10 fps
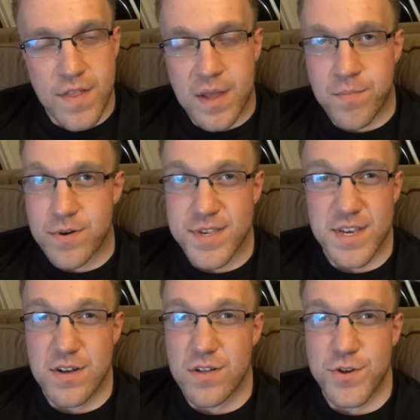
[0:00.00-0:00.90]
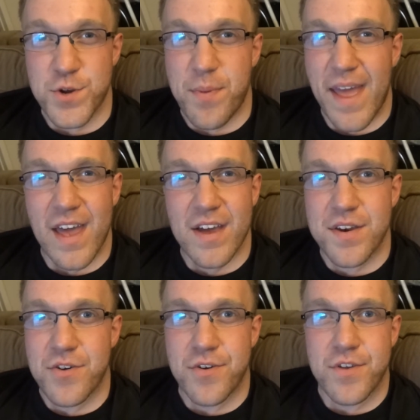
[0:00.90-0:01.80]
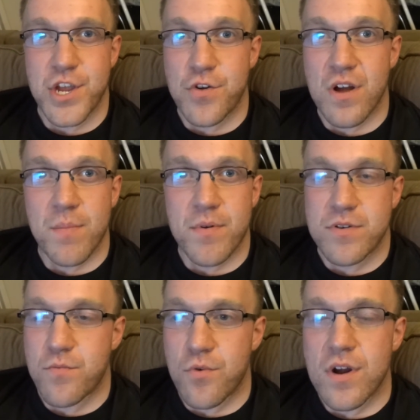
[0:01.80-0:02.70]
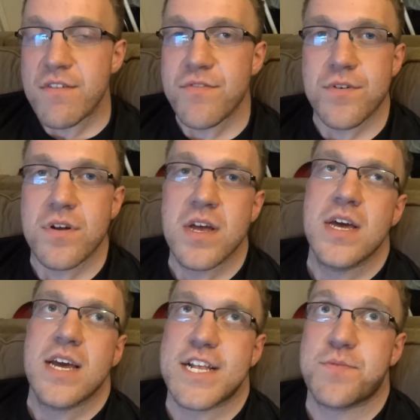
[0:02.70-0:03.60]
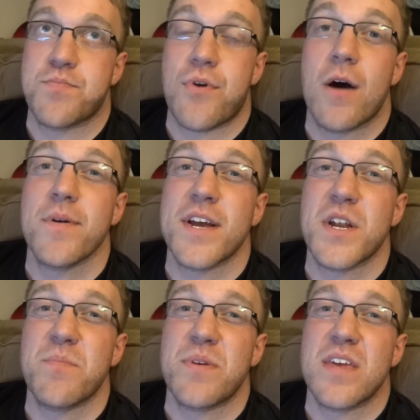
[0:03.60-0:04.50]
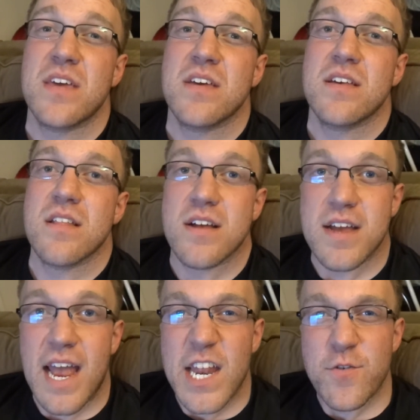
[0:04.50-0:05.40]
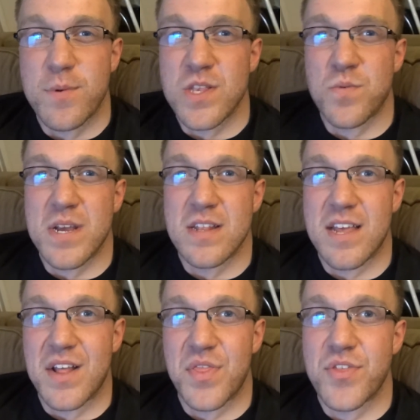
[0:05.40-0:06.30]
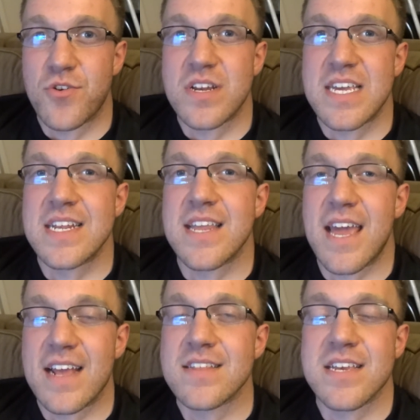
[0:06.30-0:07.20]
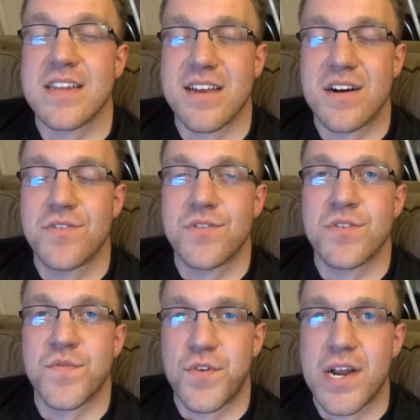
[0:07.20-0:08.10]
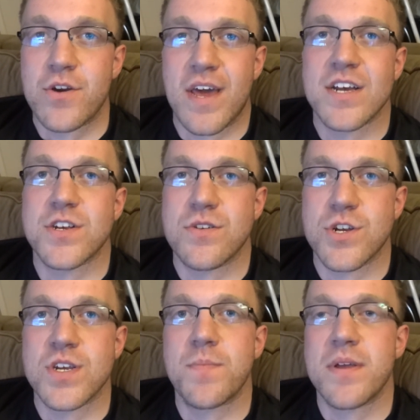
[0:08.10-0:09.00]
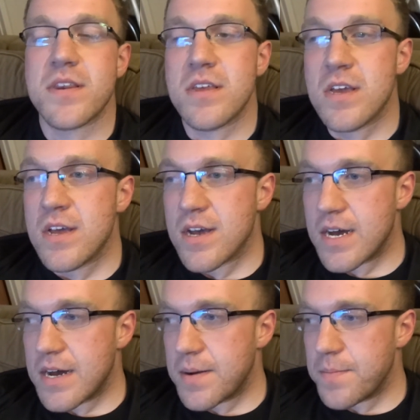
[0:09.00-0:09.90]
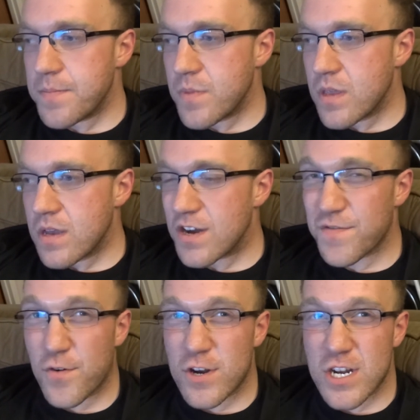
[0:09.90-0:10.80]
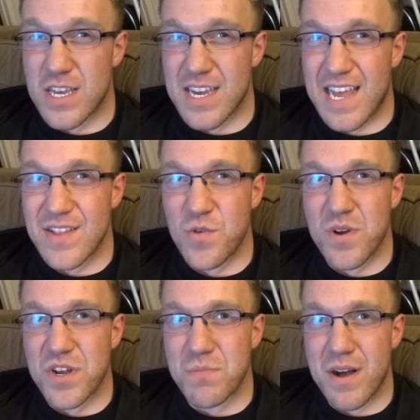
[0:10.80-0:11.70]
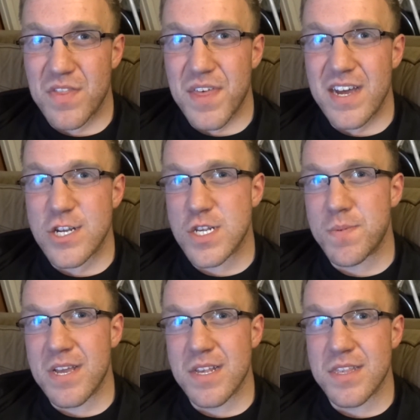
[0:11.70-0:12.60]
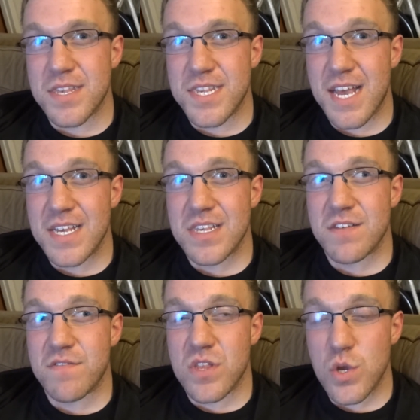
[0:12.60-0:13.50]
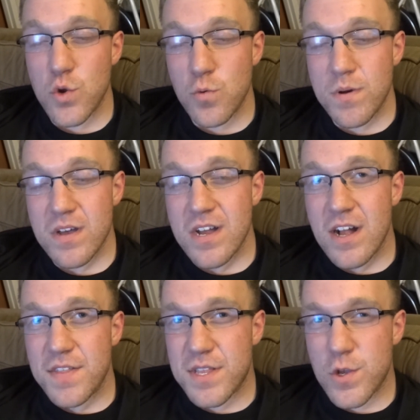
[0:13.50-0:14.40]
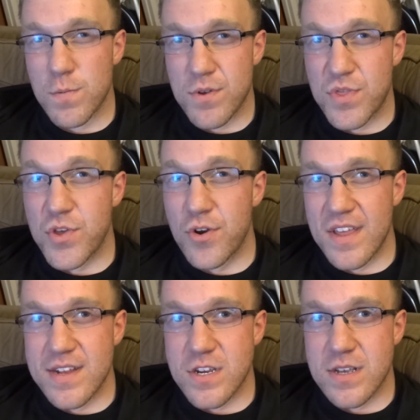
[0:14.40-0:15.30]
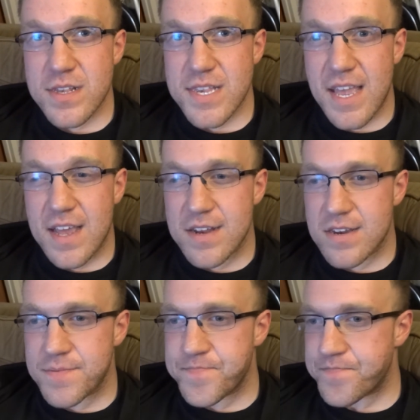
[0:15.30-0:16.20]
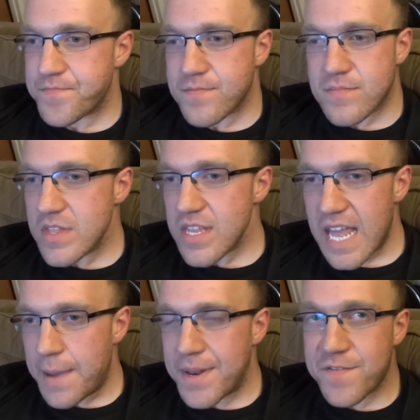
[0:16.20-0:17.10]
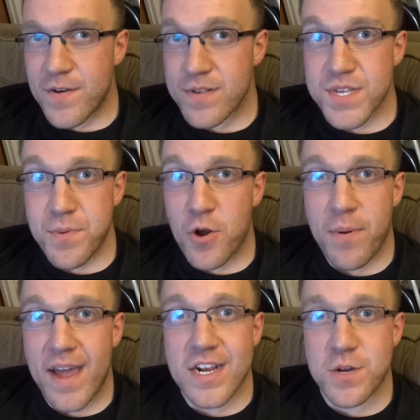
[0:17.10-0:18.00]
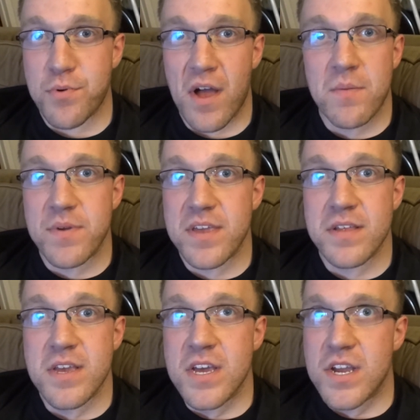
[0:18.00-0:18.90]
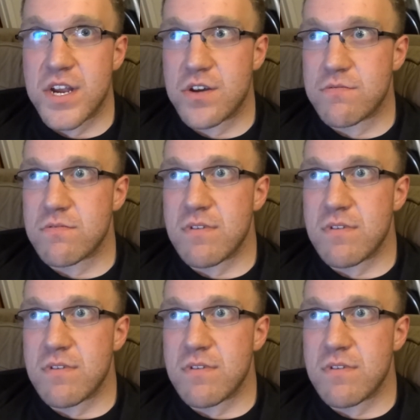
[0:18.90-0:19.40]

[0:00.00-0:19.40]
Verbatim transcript: like Brazil or Japan or Europe or wherever, it's probably going to be anywhere between like 13 to 18 dollars for international shipping. Um, unfortunately, I can't do much about that just because of the size of the tube. The tubes are 30 inches, and I mean, if it was a smaller package, it'd probably be you know